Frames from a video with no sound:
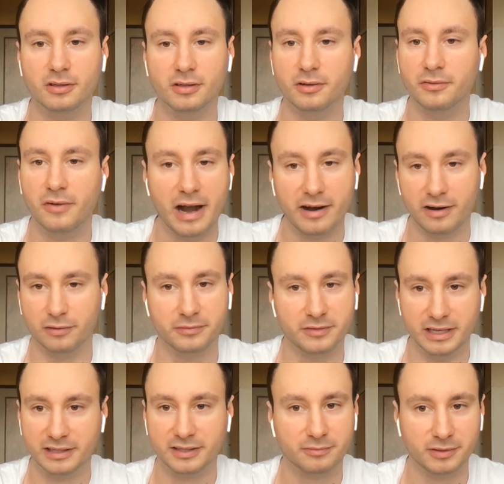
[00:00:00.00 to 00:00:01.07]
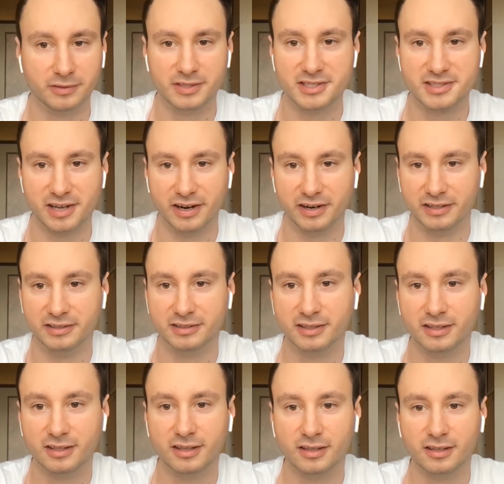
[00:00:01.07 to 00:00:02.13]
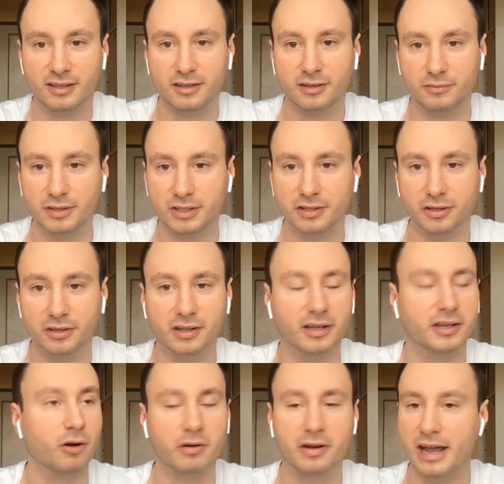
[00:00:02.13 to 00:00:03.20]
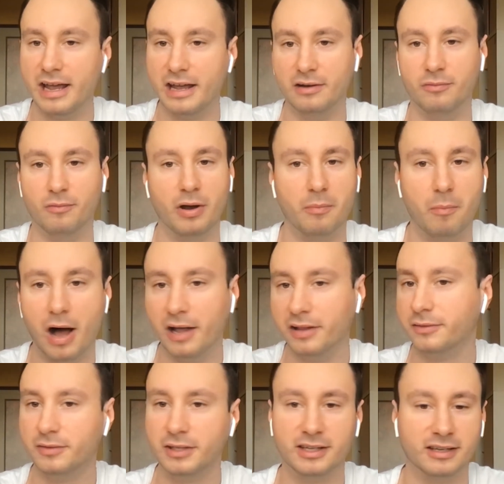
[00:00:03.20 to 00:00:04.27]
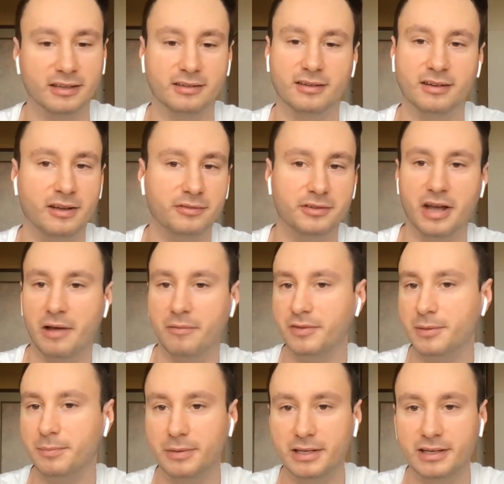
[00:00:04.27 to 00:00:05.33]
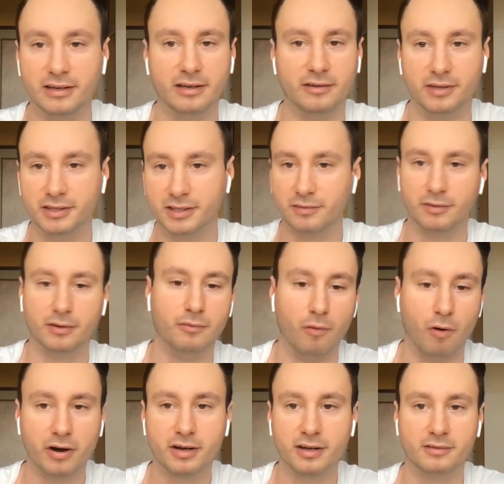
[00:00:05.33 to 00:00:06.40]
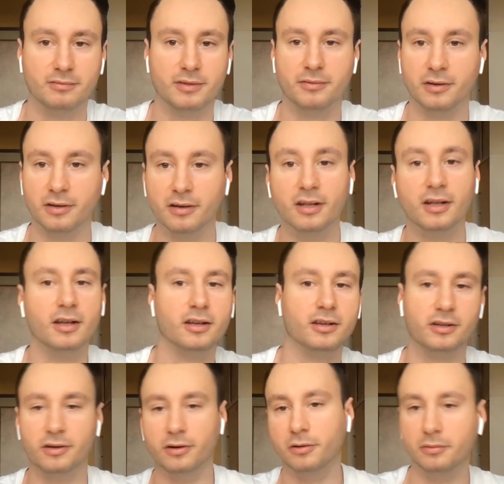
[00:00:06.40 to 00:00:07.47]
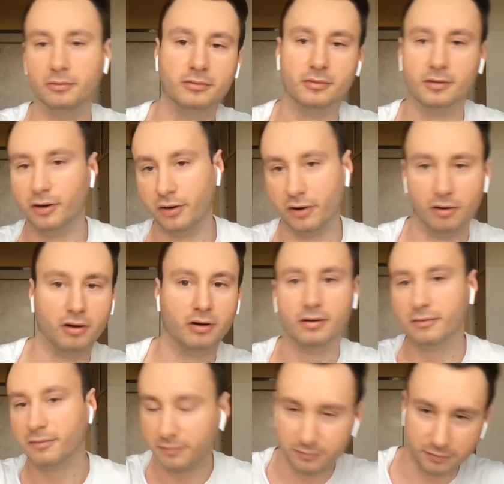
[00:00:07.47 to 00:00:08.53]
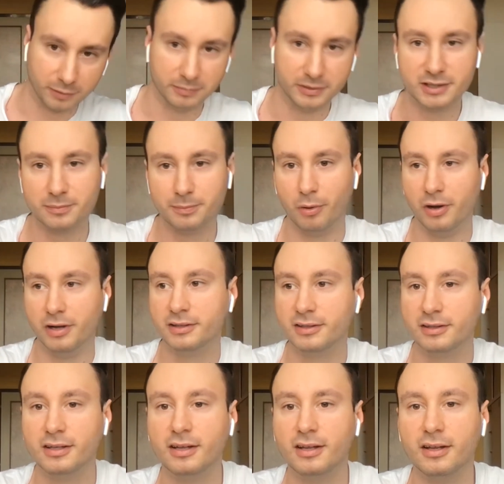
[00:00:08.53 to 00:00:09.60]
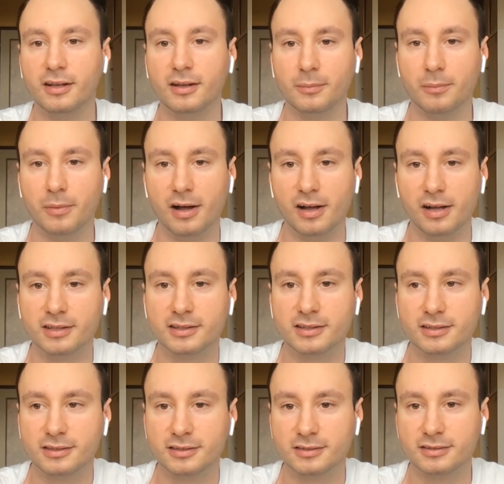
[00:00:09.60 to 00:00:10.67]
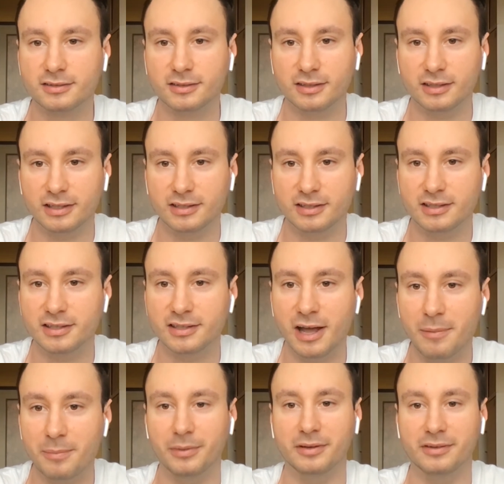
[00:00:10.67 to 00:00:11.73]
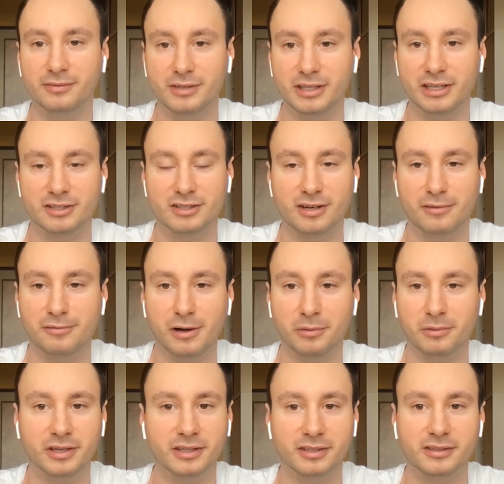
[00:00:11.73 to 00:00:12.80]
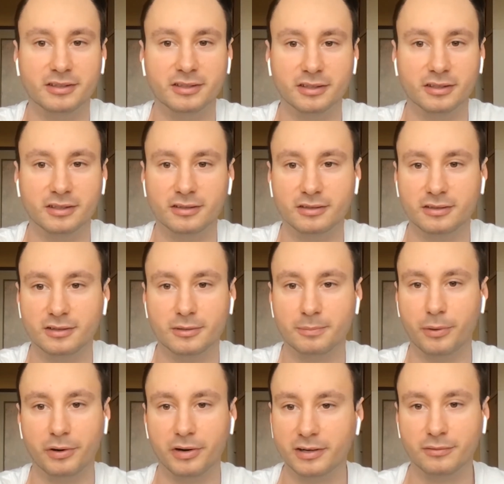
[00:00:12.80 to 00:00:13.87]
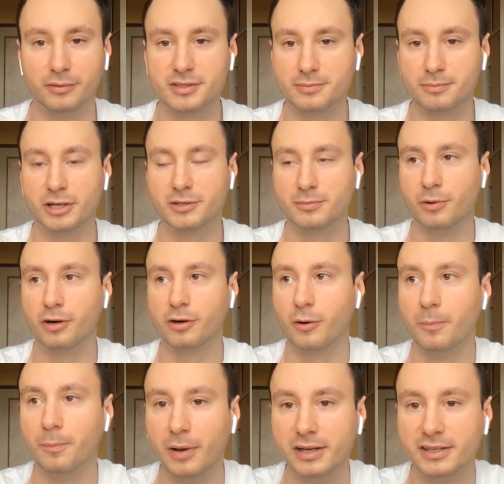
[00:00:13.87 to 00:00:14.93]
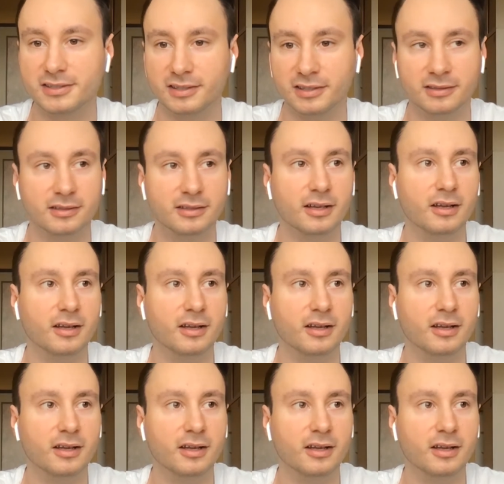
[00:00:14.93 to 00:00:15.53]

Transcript: aware of that when we started. We thought like, okay, in 1 month we can have the MVP and everything will work, and we will, roll from that point. But it didn't happen. We actually found out the product was much more complex, and